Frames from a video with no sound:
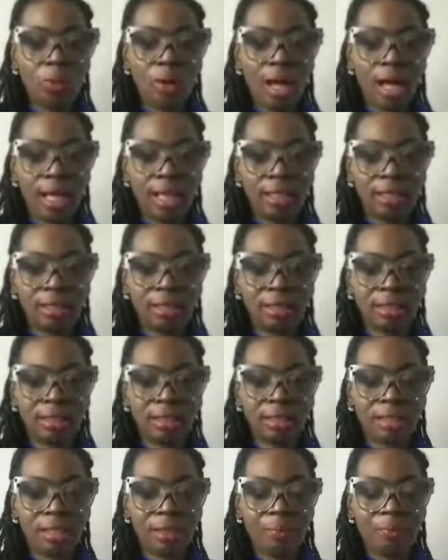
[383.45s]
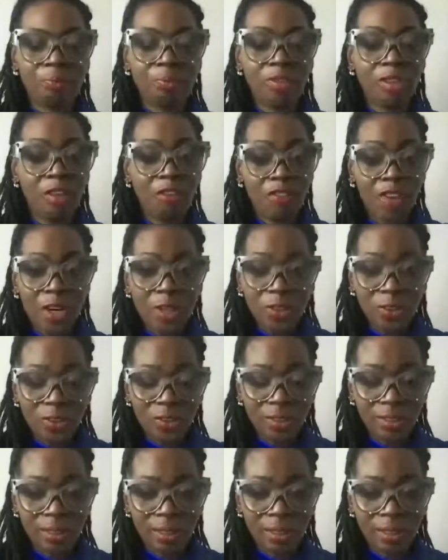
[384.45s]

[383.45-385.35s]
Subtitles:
was the first.